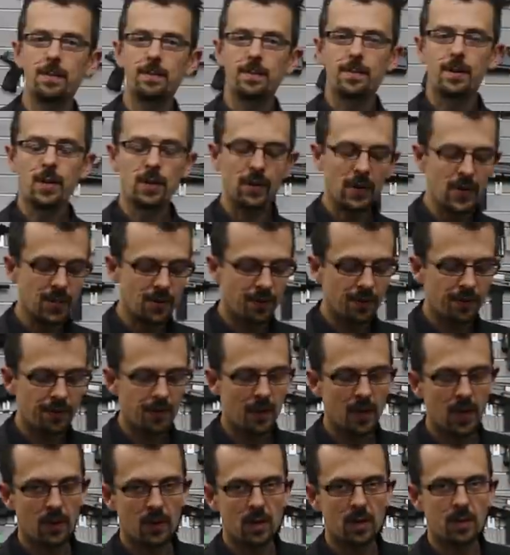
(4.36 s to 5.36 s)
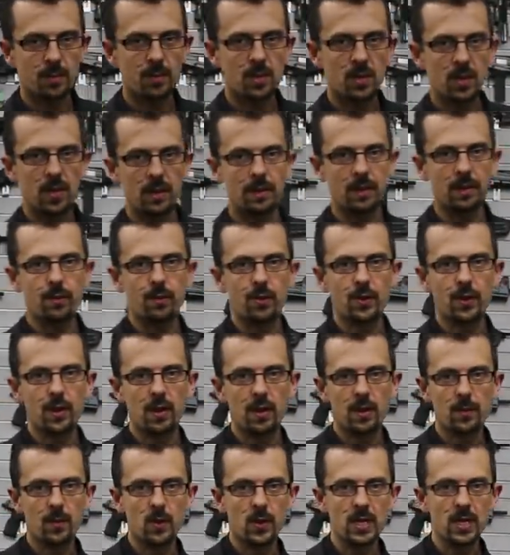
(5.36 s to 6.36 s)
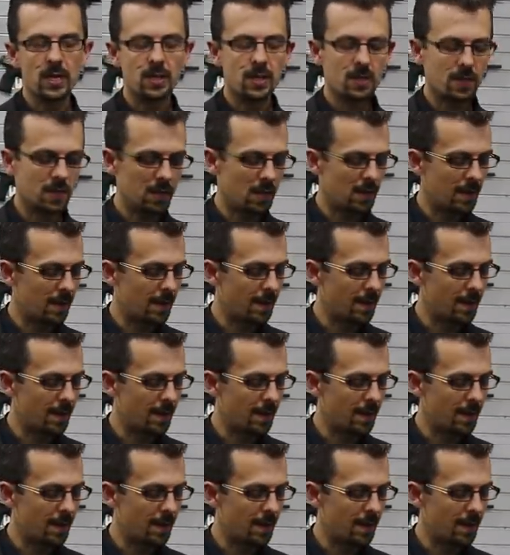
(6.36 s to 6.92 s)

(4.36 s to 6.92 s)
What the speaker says: I'm Curator of Firearms here at the Royal Armouries.